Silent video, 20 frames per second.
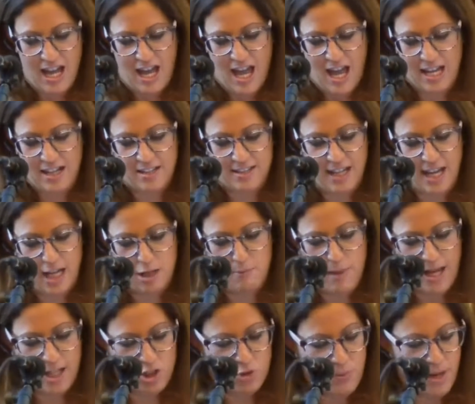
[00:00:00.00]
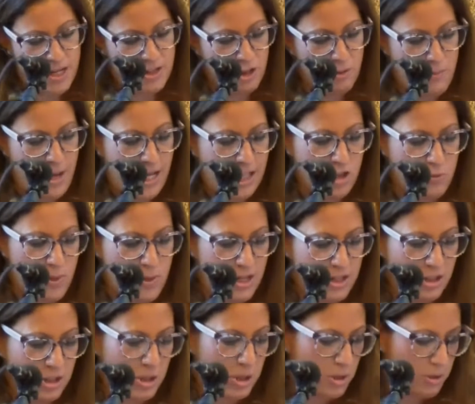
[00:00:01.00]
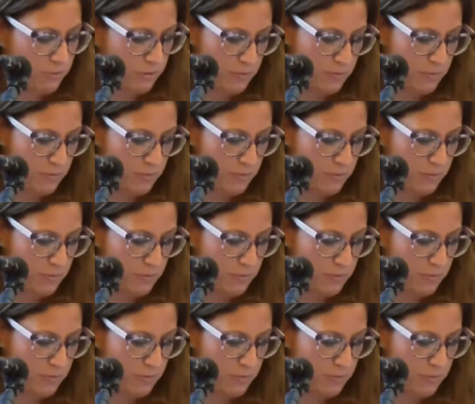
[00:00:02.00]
and sang Matchmaker, Matchmaker